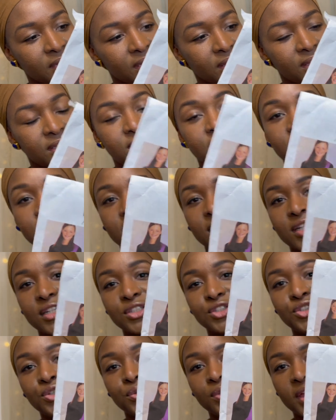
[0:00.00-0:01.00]
This is a
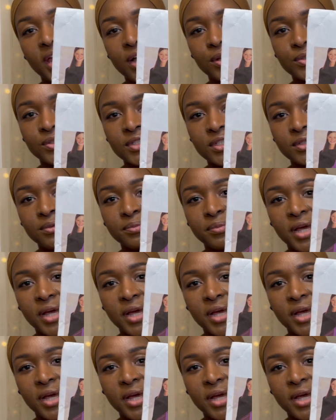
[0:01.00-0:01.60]
2000